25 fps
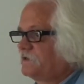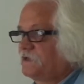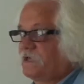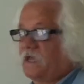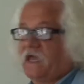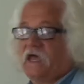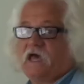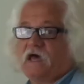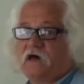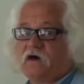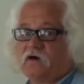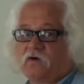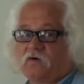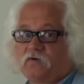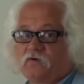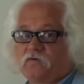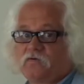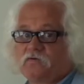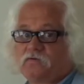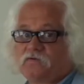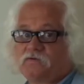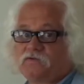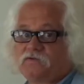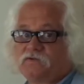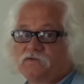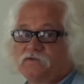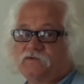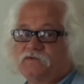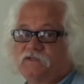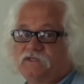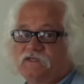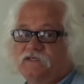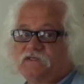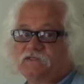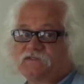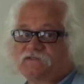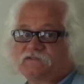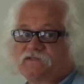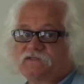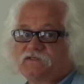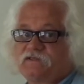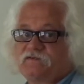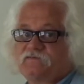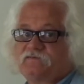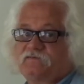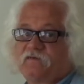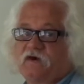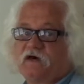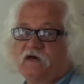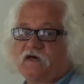how to
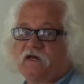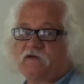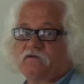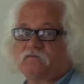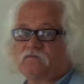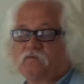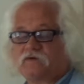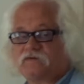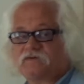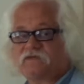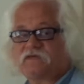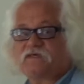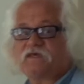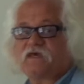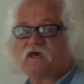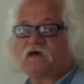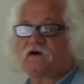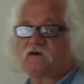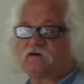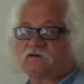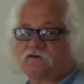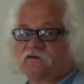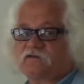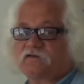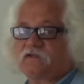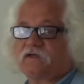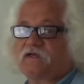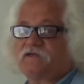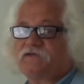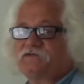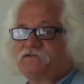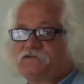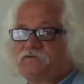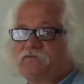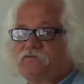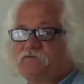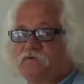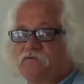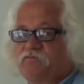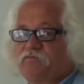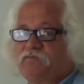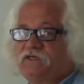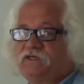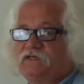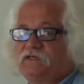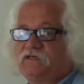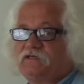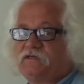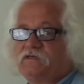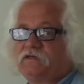deacidify, what the calculation would
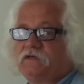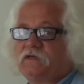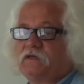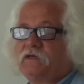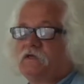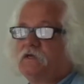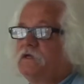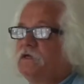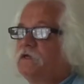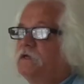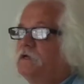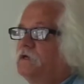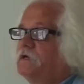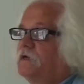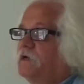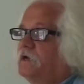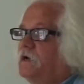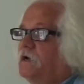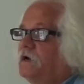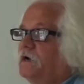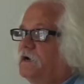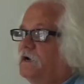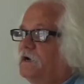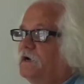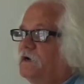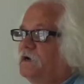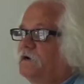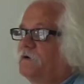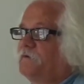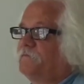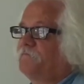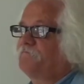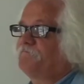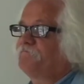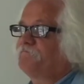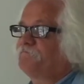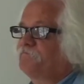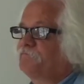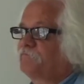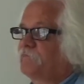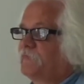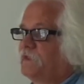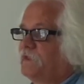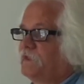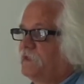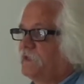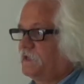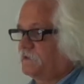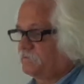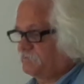be. And
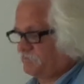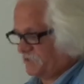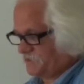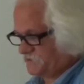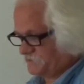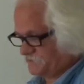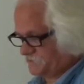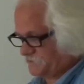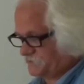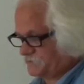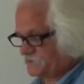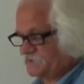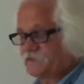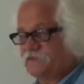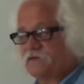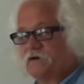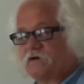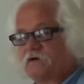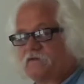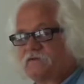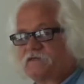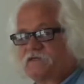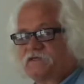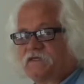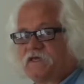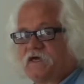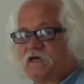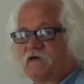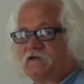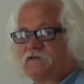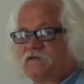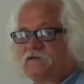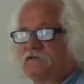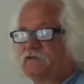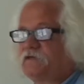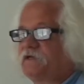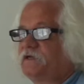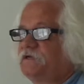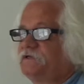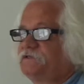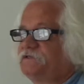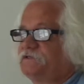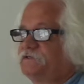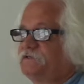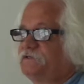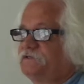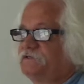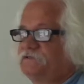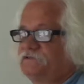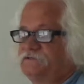basically all the
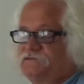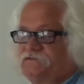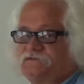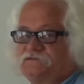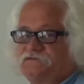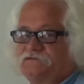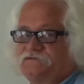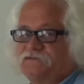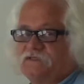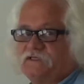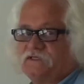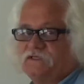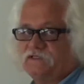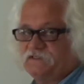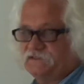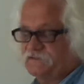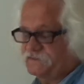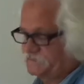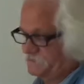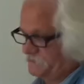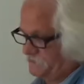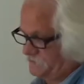calculation is